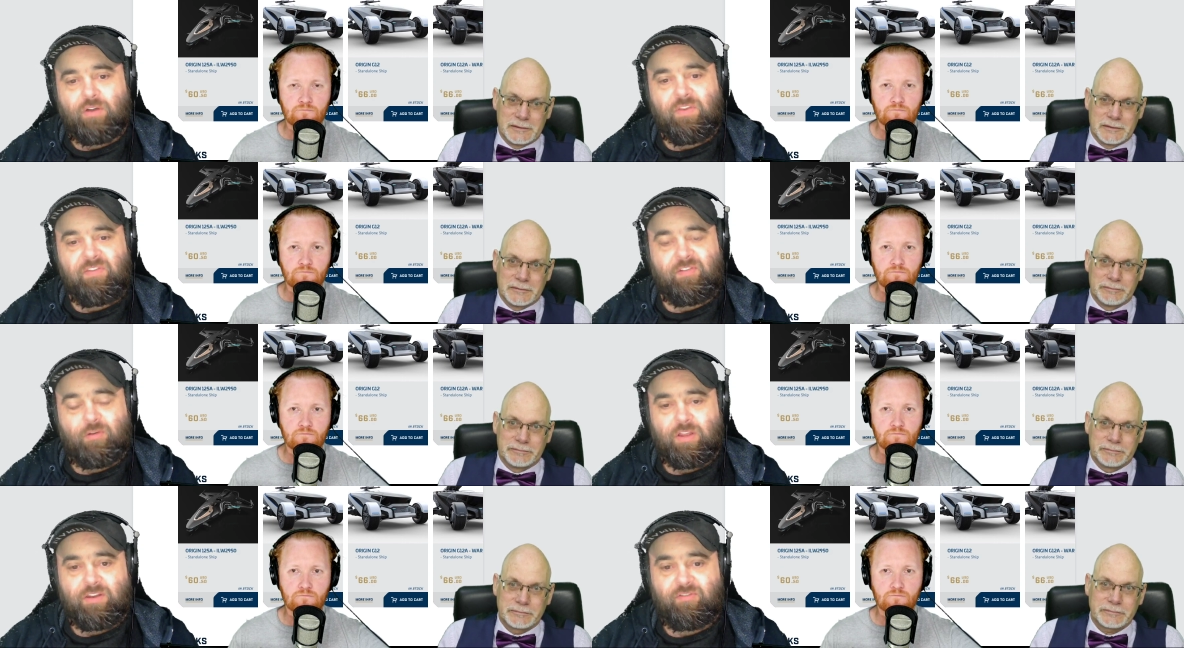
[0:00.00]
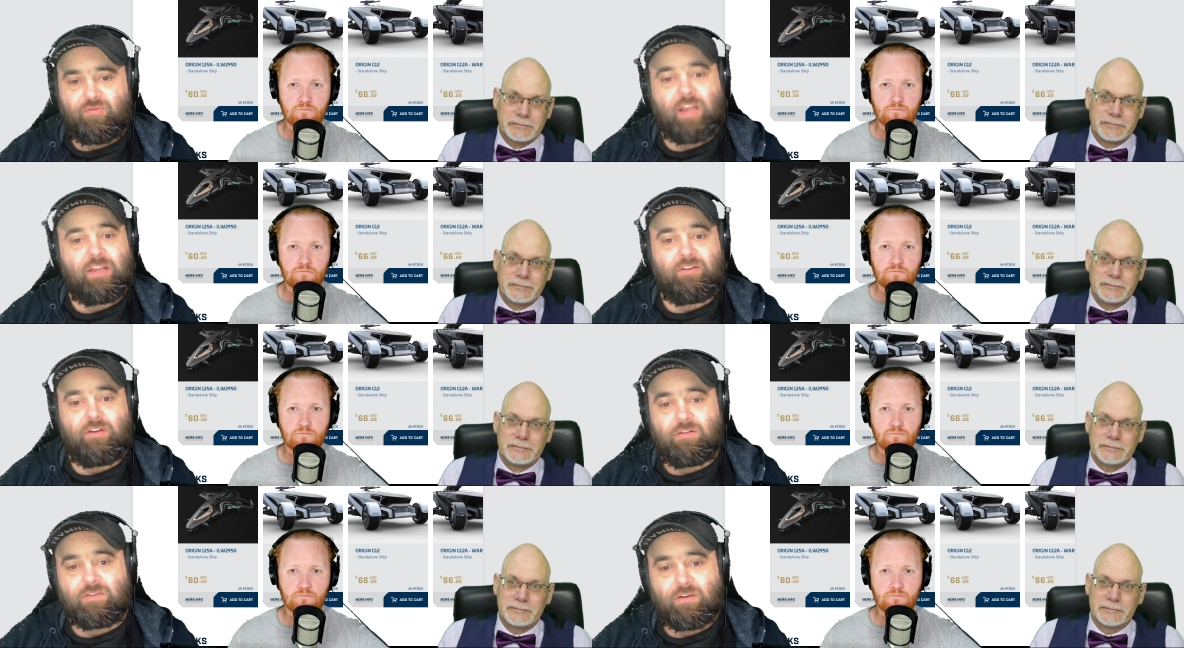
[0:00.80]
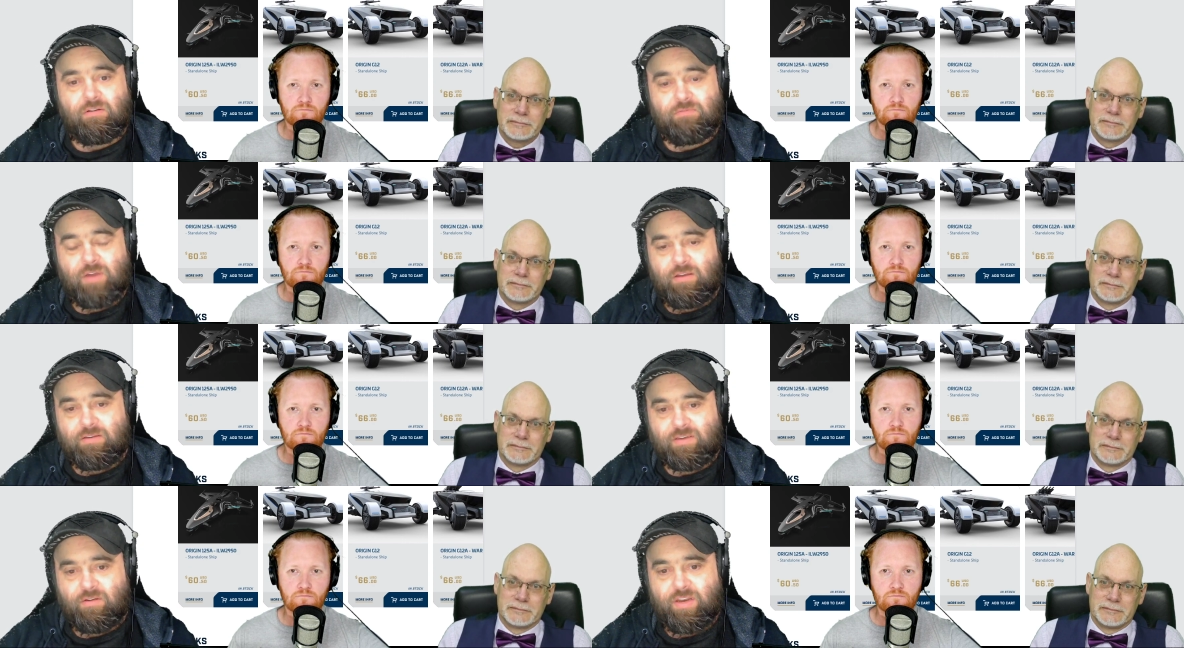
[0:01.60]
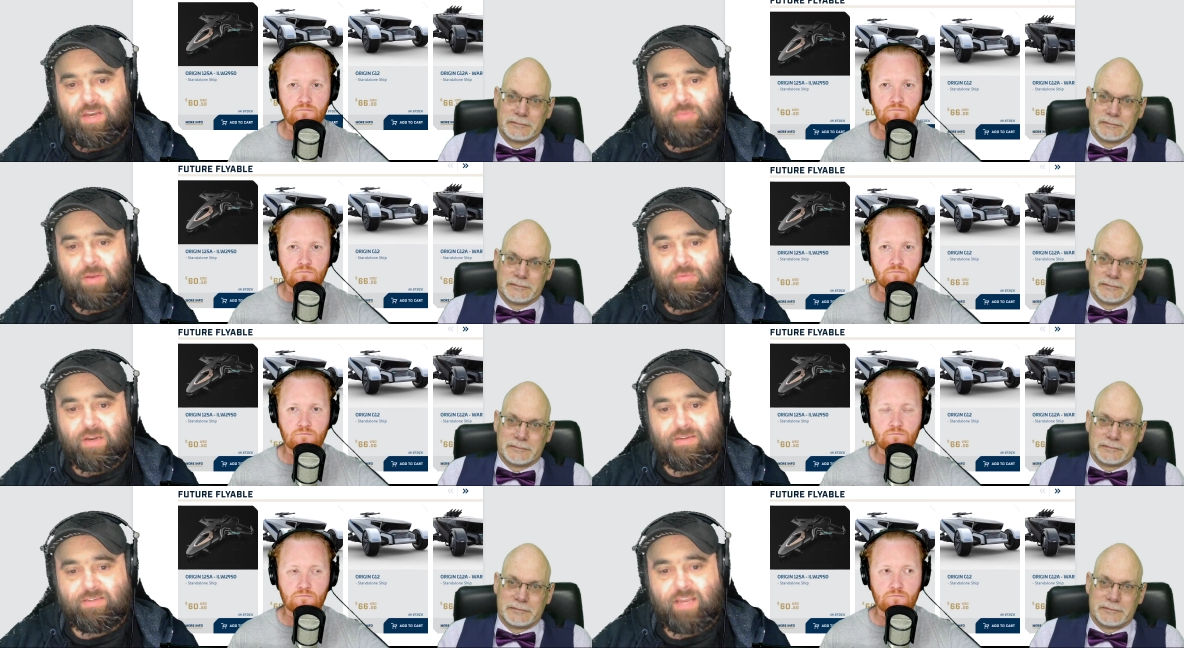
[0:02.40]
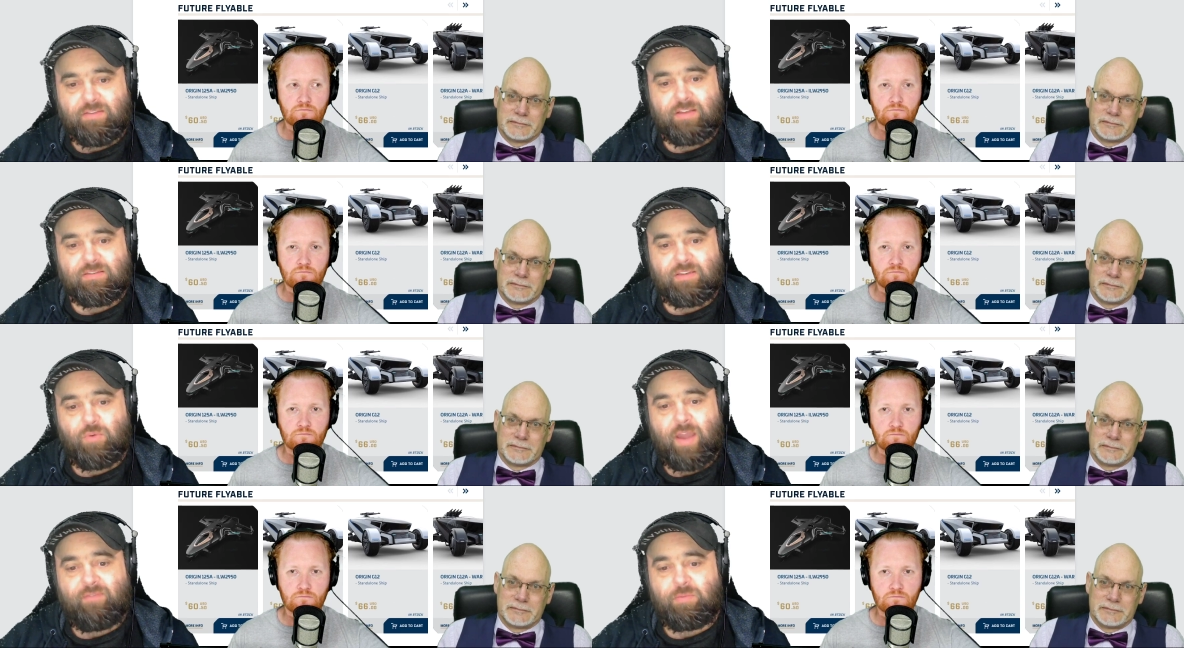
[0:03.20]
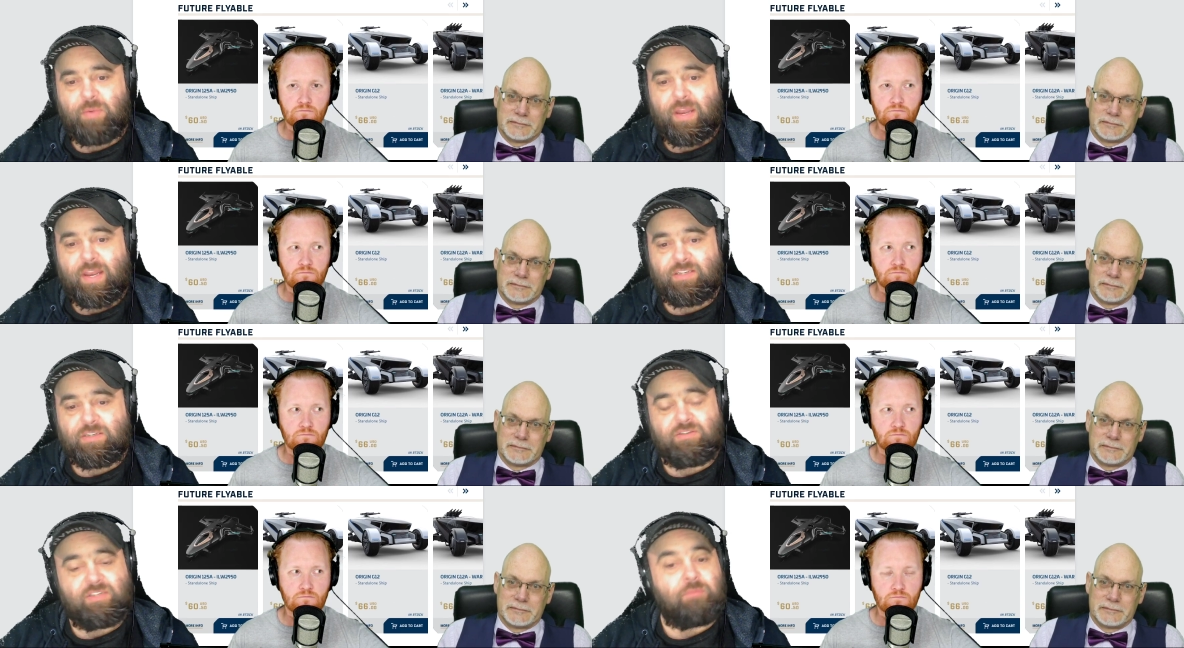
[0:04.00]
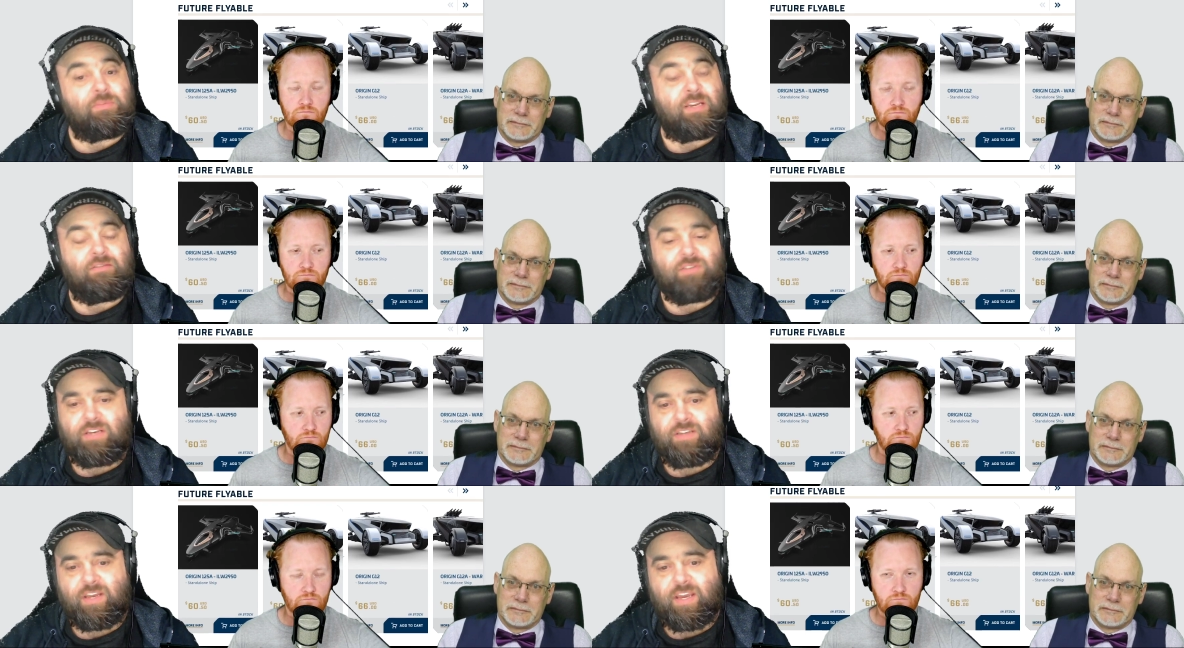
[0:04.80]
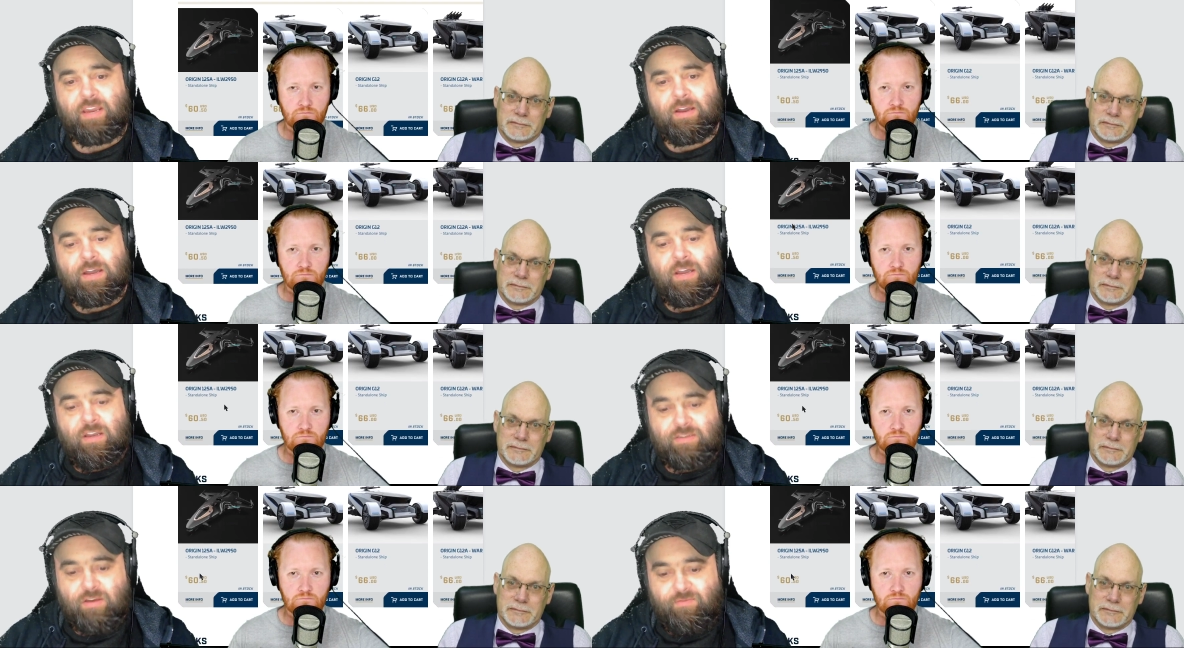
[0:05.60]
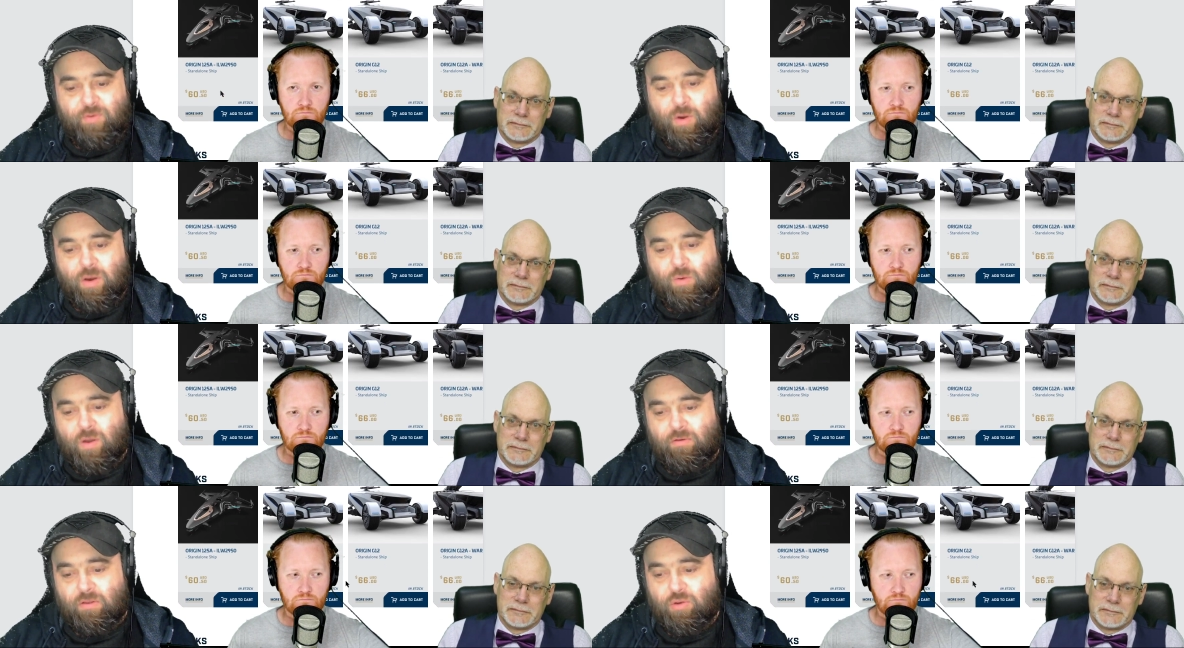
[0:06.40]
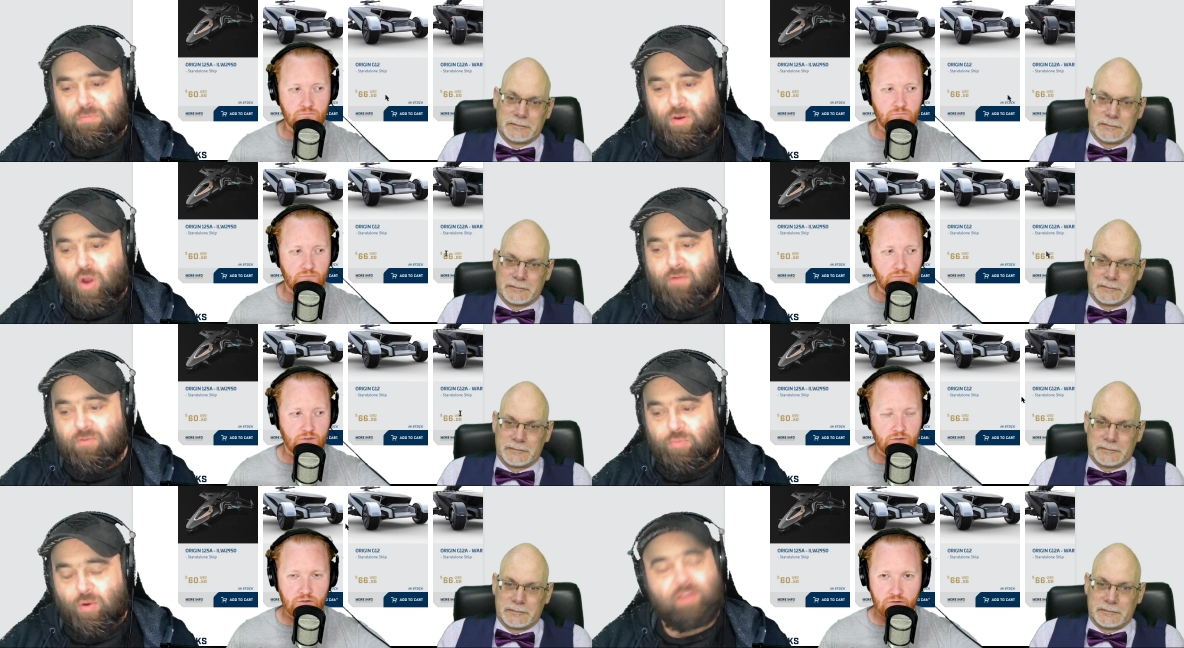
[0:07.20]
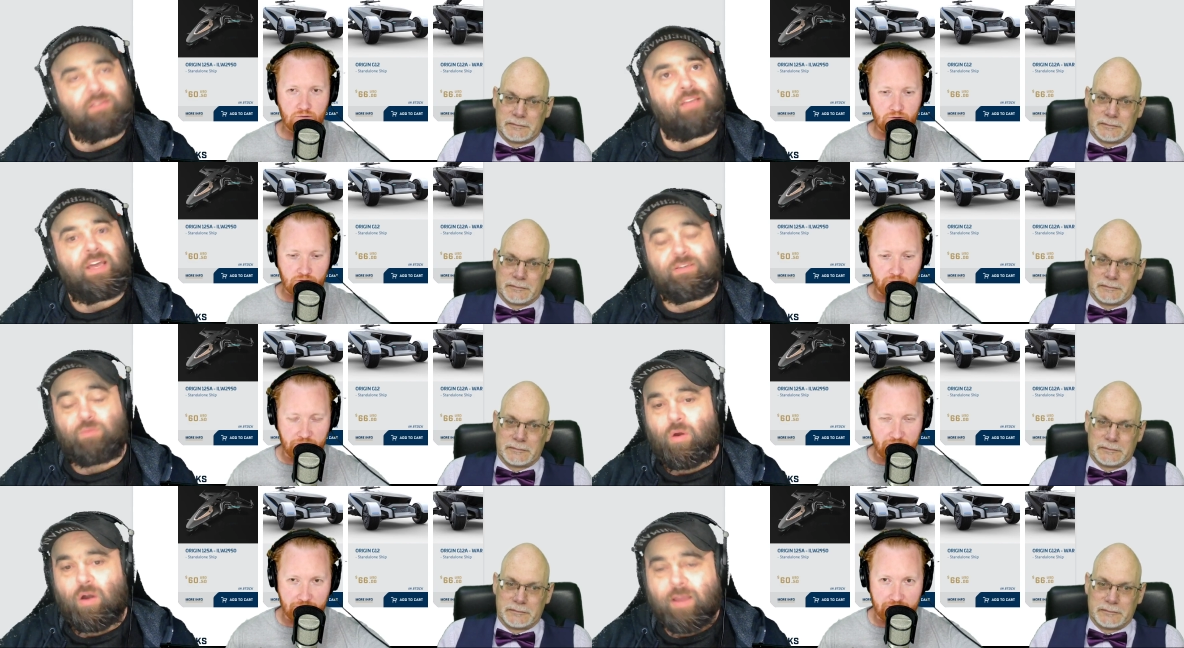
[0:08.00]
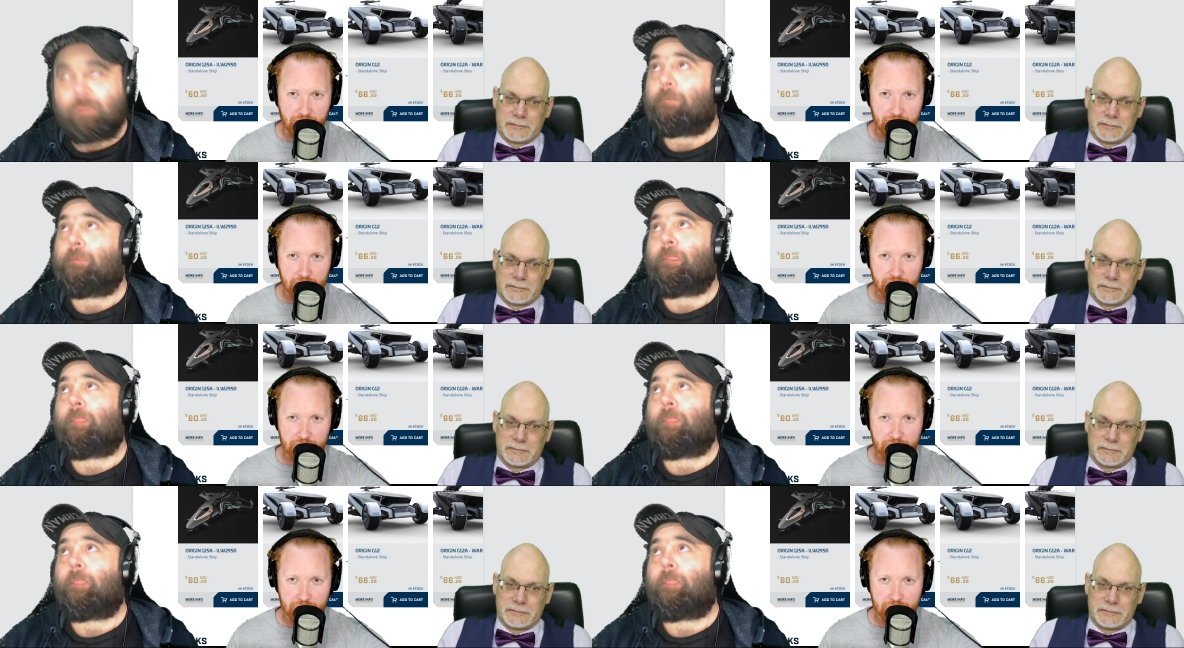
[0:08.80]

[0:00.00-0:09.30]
Speaker 1: this is all in Australian dollars, so uh, I need people to understand that. So we have to pay an extra ten percent GST. So if you're wondering why they're a little bit overpriced, that let me why. get my calculator.